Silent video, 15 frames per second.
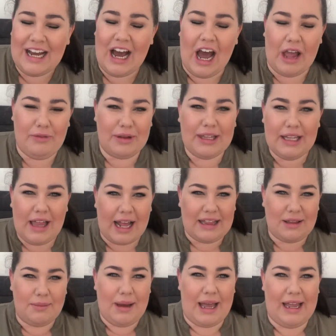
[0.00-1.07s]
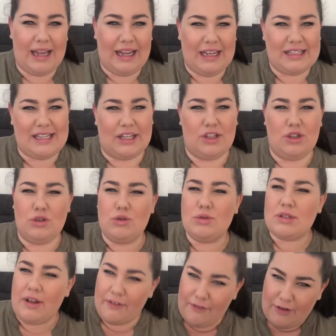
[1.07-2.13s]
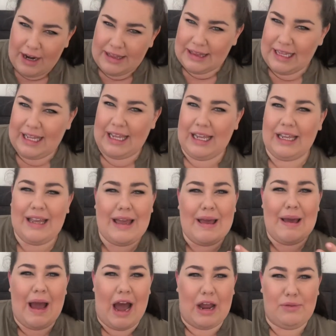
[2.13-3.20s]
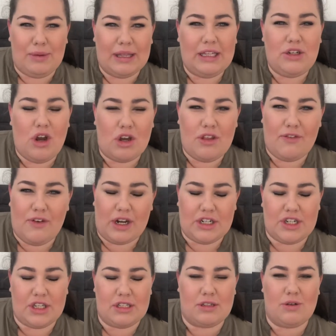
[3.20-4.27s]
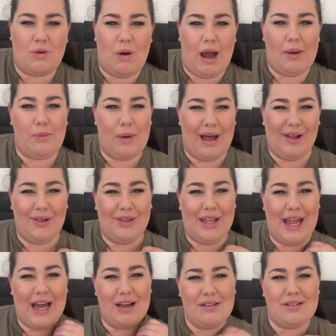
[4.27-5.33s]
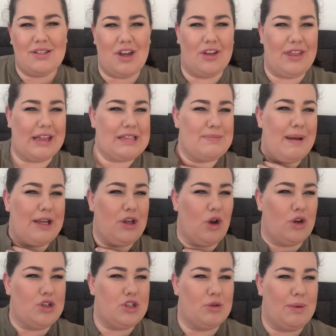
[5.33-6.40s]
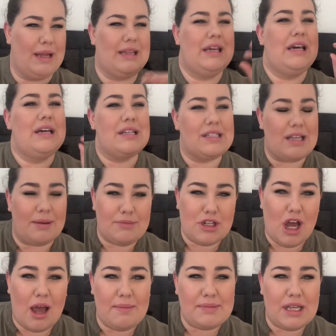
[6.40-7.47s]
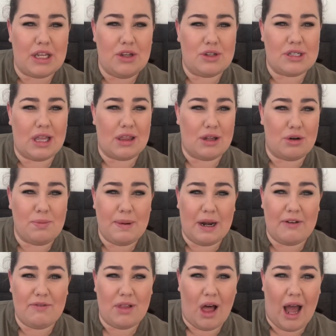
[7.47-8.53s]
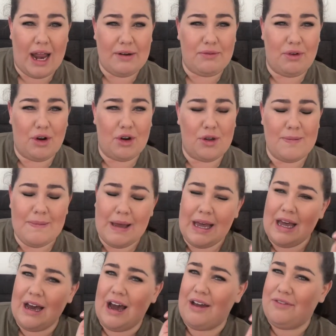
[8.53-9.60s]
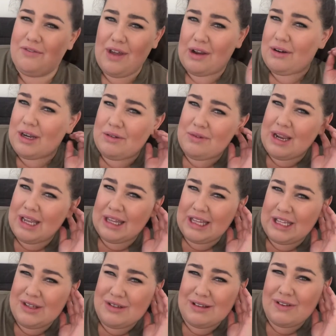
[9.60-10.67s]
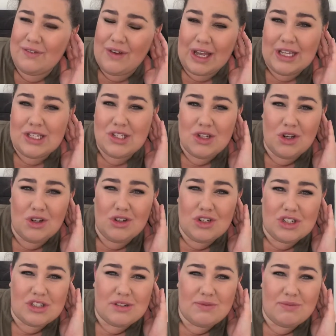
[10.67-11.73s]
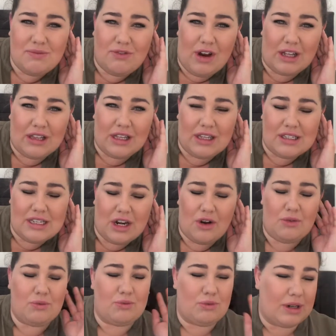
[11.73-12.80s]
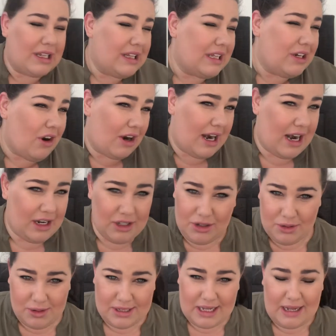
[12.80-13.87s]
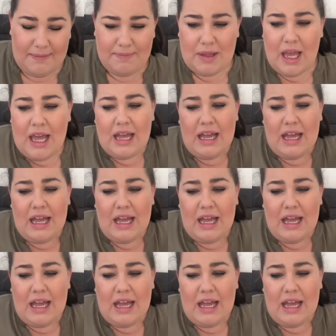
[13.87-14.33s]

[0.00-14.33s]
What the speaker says: I really like the way it's like user friendly. I really know the functions quite well now, so that's my go-to one. Sometimes I use a little bit of Lightroom. I very rarely use Facetune, just frankly because I don't really know how to use it.